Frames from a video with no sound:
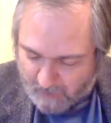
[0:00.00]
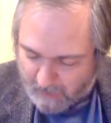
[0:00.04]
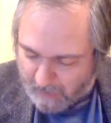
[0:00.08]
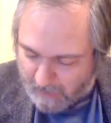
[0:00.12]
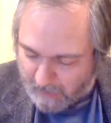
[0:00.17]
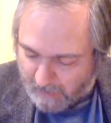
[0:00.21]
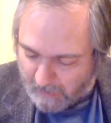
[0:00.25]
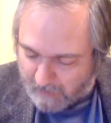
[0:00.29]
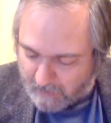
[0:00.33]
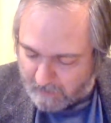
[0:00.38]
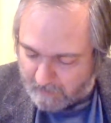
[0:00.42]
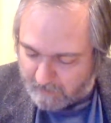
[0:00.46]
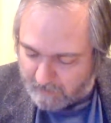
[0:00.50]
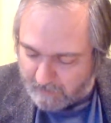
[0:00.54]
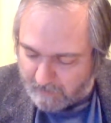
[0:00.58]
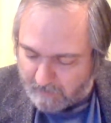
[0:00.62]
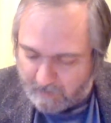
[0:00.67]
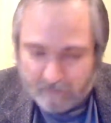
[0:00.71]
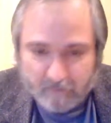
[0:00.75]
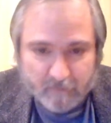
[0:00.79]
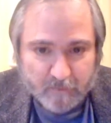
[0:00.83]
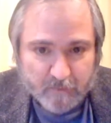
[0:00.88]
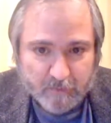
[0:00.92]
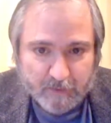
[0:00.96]
and
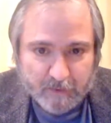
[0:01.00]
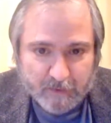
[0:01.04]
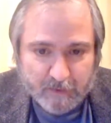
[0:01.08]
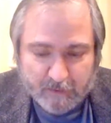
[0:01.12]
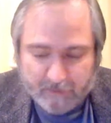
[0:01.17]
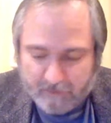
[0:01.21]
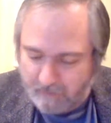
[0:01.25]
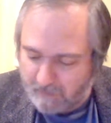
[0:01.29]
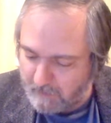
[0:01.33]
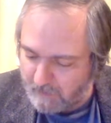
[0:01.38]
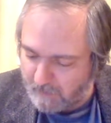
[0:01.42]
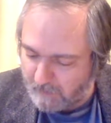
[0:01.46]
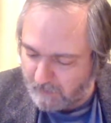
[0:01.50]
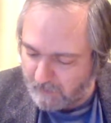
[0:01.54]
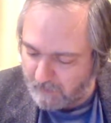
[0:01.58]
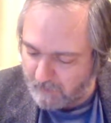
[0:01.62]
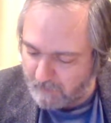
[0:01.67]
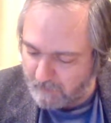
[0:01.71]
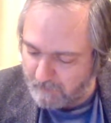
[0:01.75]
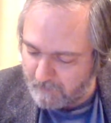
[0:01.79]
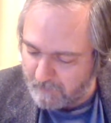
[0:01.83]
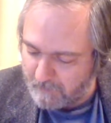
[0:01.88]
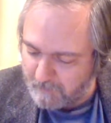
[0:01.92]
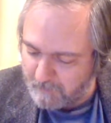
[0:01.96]
the lead uh,
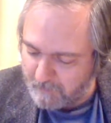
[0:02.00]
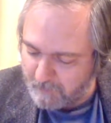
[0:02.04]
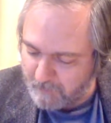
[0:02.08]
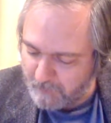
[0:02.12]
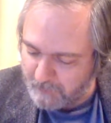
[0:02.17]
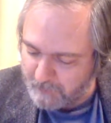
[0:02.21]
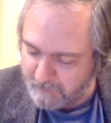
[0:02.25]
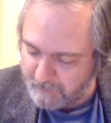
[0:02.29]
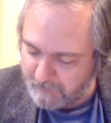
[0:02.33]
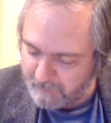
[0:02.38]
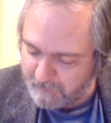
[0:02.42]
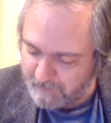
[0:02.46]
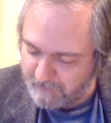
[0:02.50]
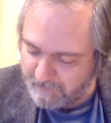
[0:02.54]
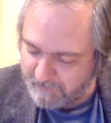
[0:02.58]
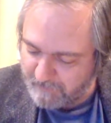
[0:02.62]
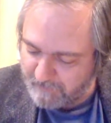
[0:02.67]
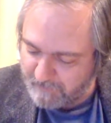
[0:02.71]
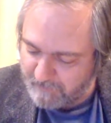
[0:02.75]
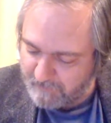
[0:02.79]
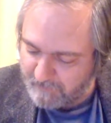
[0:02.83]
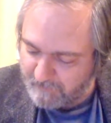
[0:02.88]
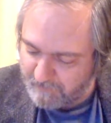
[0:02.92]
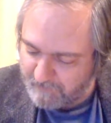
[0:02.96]
principal
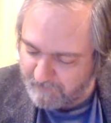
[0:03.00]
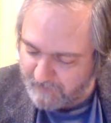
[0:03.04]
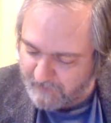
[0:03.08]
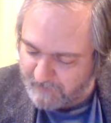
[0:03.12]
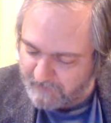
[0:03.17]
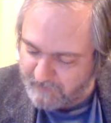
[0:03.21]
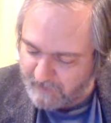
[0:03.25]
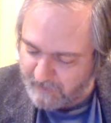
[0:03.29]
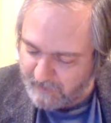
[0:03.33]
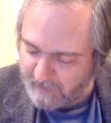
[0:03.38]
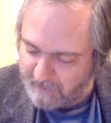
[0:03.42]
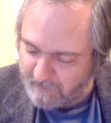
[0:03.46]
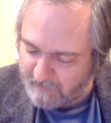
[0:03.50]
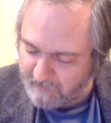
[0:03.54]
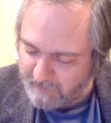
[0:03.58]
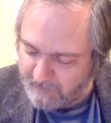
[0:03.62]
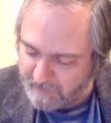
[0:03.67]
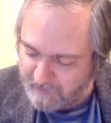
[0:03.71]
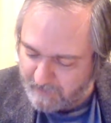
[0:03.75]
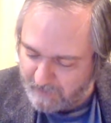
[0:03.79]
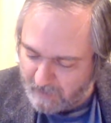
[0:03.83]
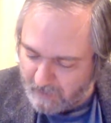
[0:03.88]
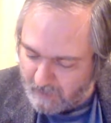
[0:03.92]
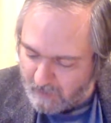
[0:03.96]
investigator on
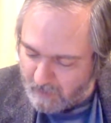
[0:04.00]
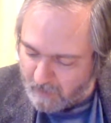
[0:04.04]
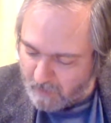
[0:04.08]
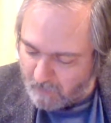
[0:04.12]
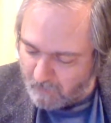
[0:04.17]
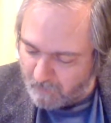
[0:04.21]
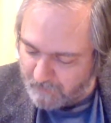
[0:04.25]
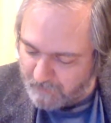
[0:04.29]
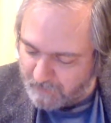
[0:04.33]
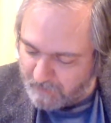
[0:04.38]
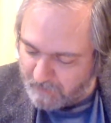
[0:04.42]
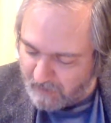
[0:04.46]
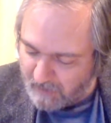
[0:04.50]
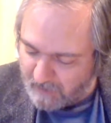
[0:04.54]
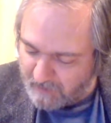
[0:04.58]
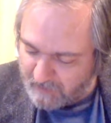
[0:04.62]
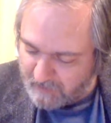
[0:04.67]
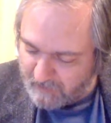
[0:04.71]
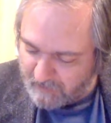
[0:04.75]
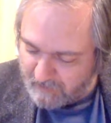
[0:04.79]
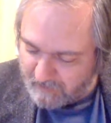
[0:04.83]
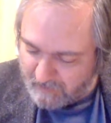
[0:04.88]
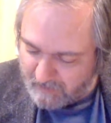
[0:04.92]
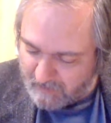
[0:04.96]
this was
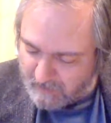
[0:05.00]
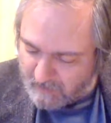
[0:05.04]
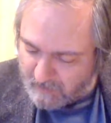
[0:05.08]
Dr.